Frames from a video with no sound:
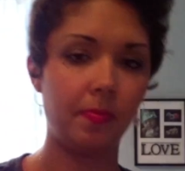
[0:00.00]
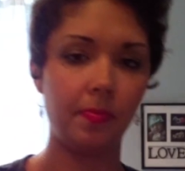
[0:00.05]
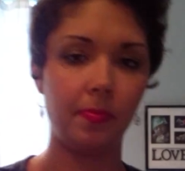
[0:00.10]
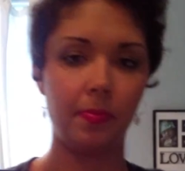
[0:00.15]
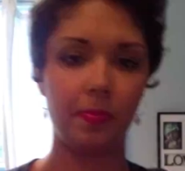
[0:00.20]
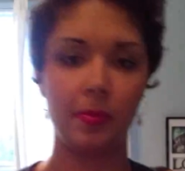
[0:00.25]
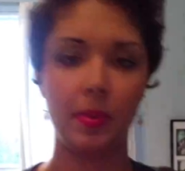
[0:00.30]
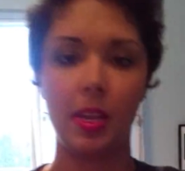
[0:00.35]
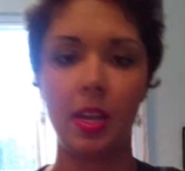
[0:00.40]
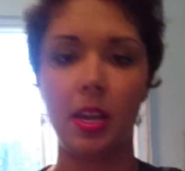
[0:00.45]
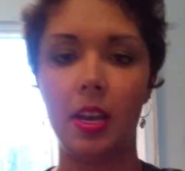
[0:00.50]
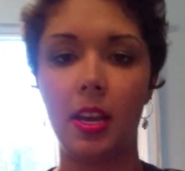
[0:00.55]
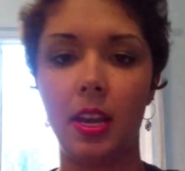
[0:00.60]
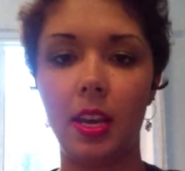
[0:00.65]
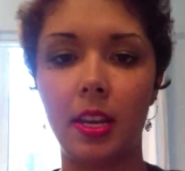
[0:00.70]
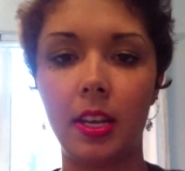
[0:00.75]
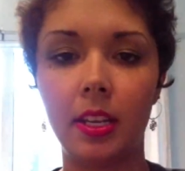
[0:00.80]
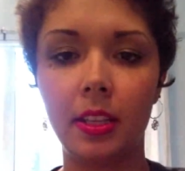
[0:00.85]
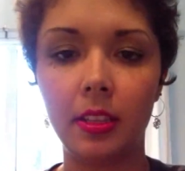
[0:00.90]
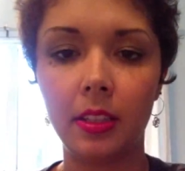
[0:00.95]

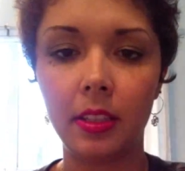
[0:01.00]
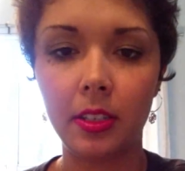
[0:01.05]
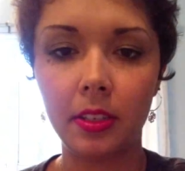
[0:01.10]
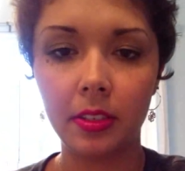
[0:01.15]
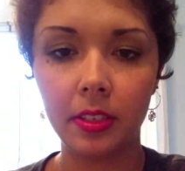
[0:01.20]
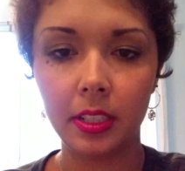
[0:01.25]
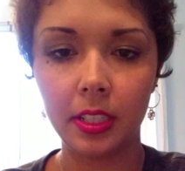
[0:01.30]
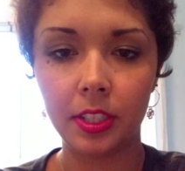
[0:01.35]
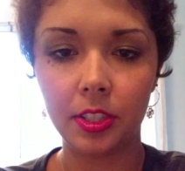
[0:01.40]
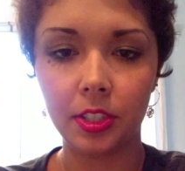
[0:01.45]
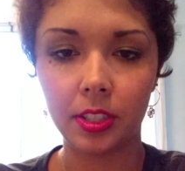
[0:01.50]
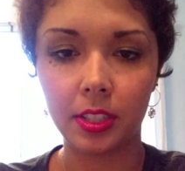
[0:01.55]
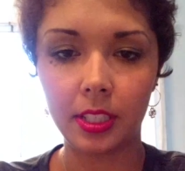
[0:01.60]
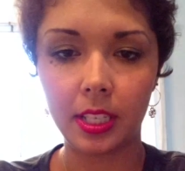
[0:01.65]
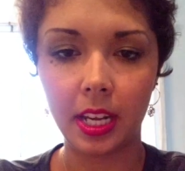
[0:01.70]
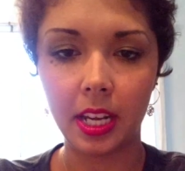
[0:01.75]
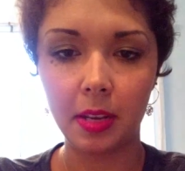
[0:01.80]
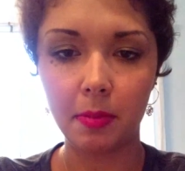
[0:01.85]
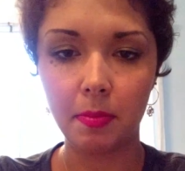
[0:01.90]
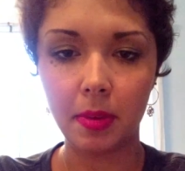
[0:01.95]
And I literally just
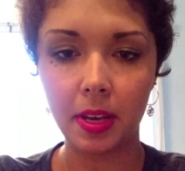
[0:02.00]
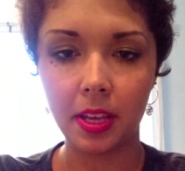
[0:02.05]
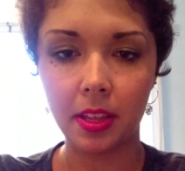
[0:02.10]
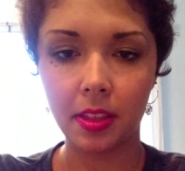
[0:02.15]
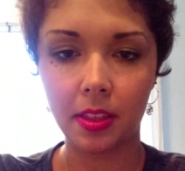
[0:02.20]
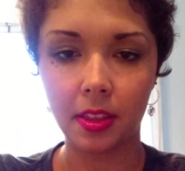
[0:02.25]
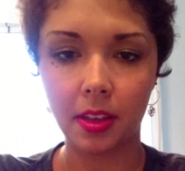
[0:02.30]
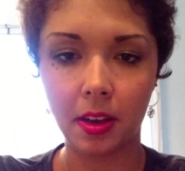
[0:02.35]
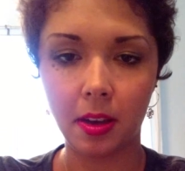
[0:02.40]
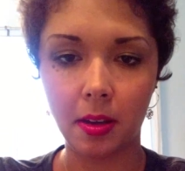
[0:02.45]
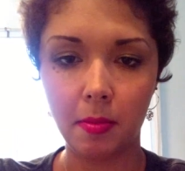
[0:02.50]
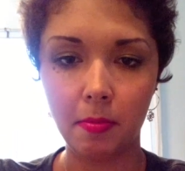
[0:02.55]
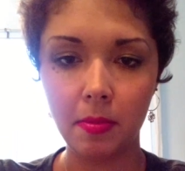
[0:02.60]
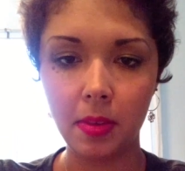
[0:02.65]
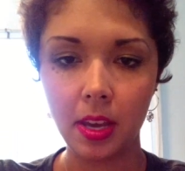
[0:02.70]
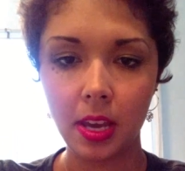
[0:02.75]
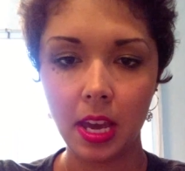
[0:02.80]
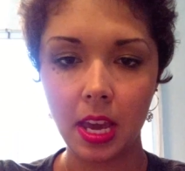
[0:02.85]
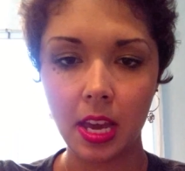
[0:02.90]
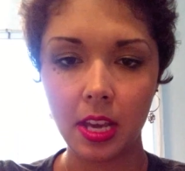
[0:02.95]
take my
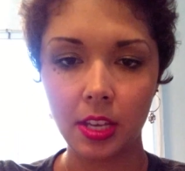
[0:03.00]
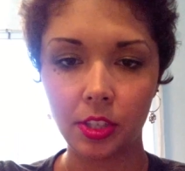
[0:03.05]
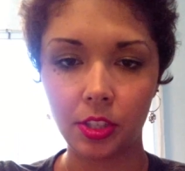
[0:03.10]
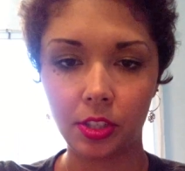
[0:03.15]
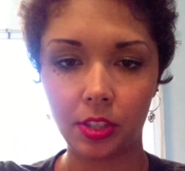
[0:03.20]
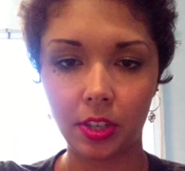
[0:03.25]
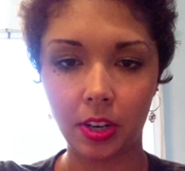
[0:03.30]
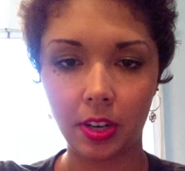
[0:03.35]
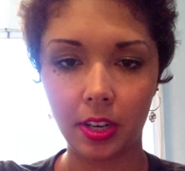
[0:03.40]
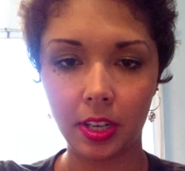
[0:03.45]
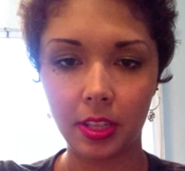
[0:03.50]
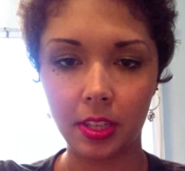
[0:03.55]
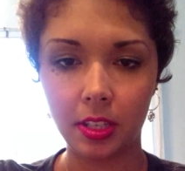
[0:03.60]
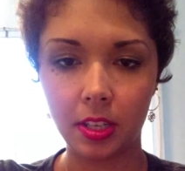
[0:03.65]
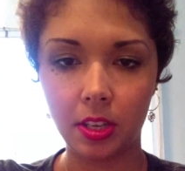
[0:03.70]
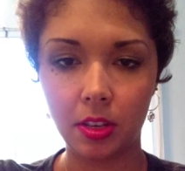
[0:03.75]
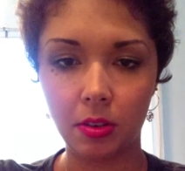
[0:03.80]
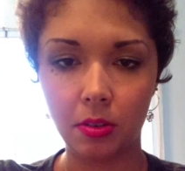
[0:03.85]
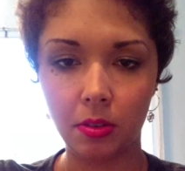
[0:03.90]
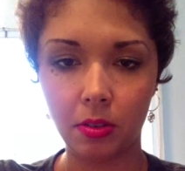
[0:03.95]
thumb, start at the
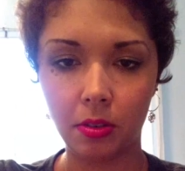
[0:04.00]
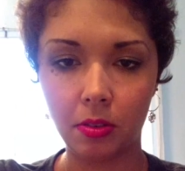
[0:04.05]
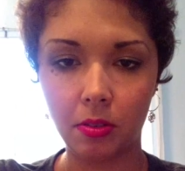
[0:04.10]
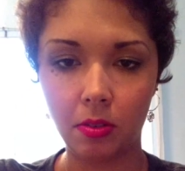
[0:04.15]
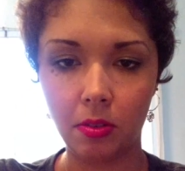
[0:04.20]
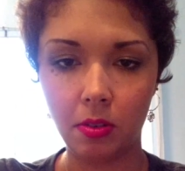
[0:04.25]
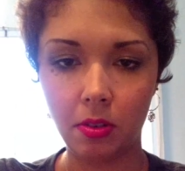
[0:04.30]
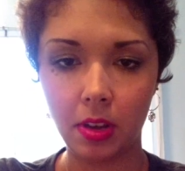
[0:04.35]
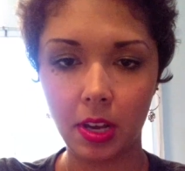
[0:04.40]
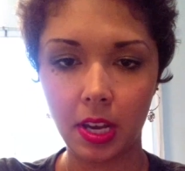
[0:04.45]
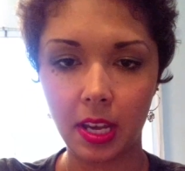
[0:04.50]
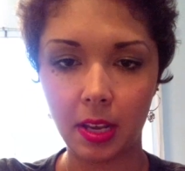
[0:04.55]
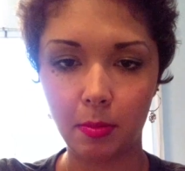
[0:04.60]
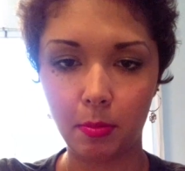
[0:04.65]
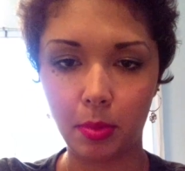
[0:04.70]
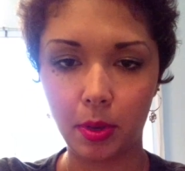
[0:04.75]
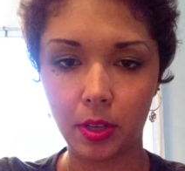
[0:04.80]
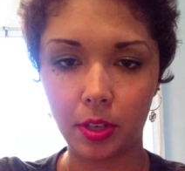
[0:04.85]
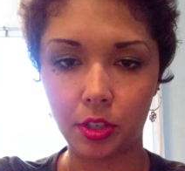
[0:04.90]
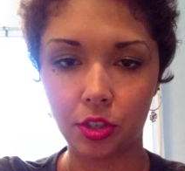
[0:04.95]
cuticle, and
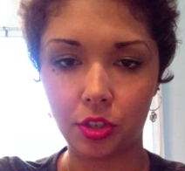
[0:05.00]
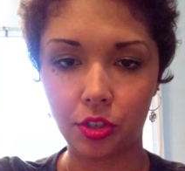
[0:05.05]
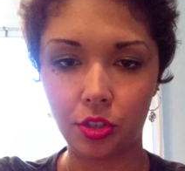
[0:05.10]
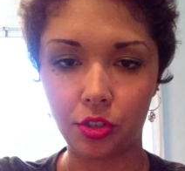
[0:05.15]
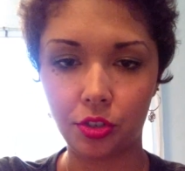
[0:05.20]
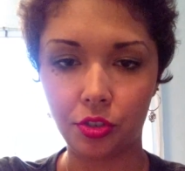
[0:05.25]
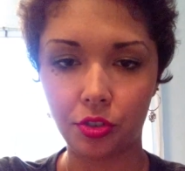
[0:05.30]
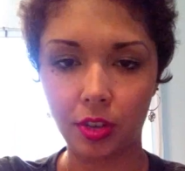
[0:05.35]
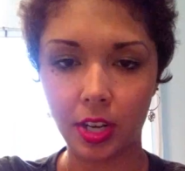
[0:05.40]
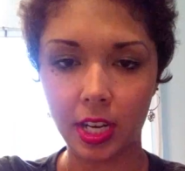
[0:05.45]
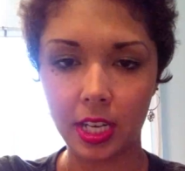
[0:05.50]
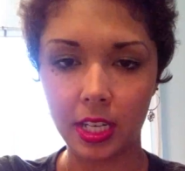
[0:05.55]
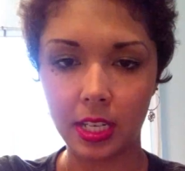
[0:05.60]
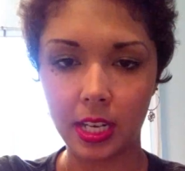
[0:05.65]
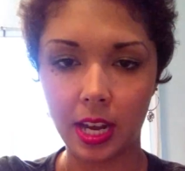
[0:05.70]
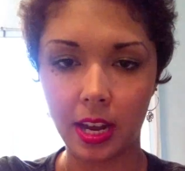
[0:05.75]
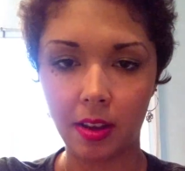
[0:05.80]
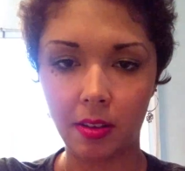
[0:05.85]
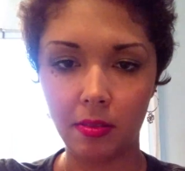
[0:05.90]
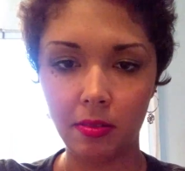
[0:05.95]
push straight
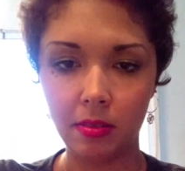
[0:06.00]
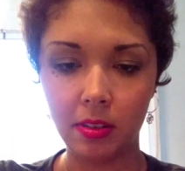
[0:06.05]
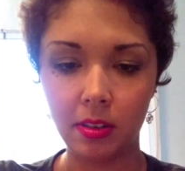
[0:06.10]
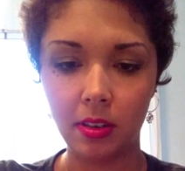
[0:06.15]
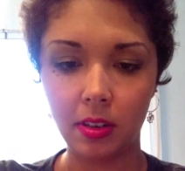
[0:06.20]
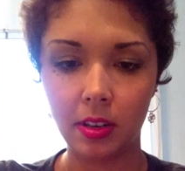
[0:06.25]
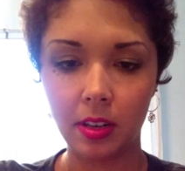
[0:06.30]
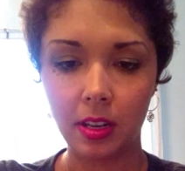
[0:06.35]
down.